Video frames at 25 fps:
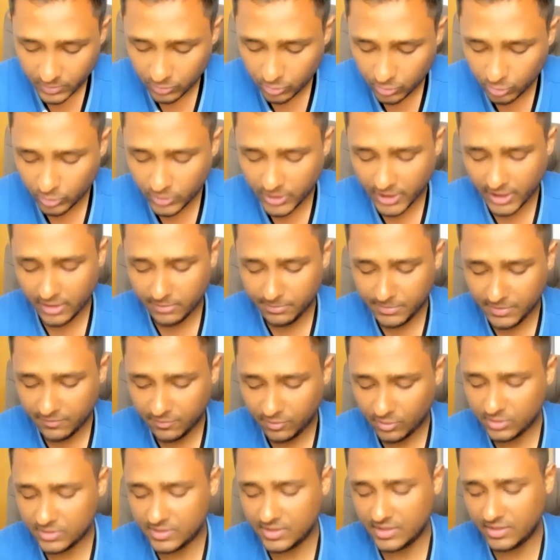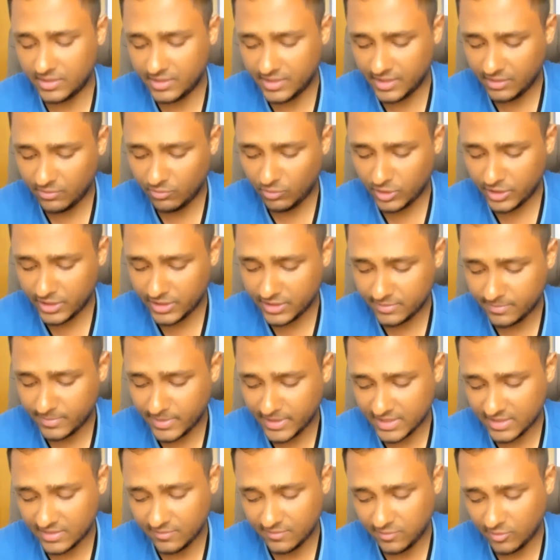to tell me for certain what is
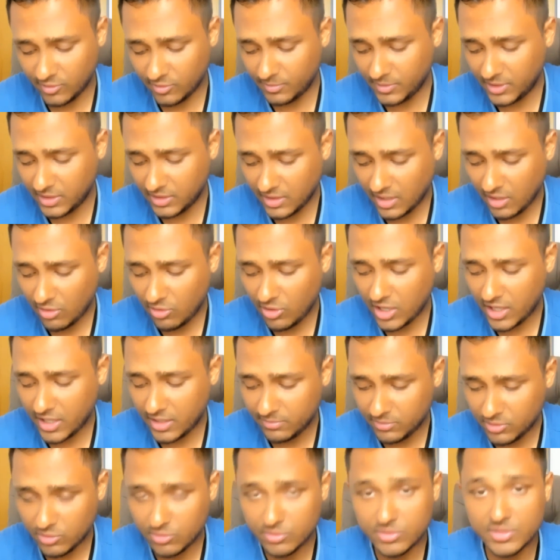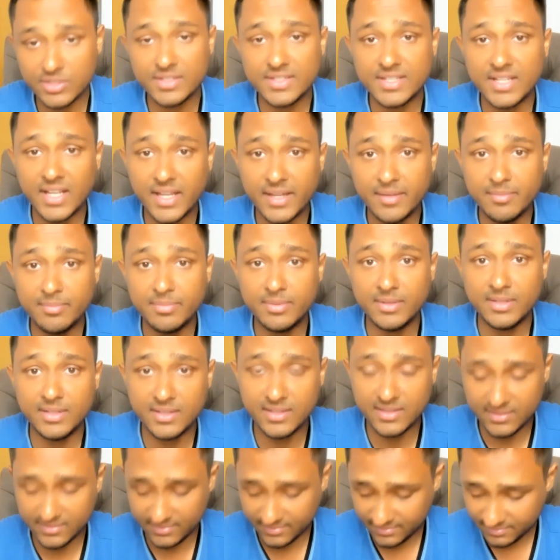best for me. Now I am your
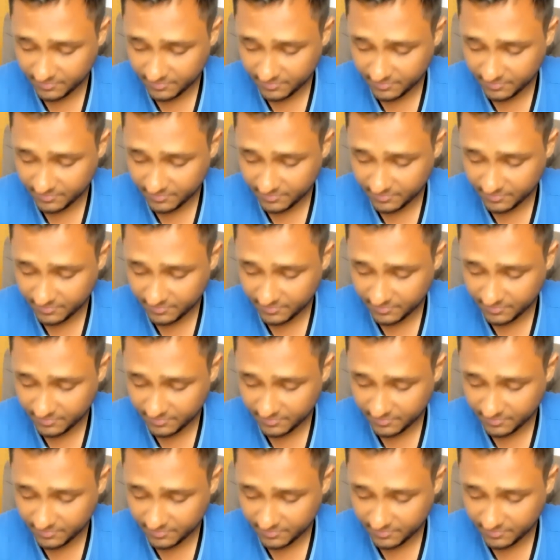disciple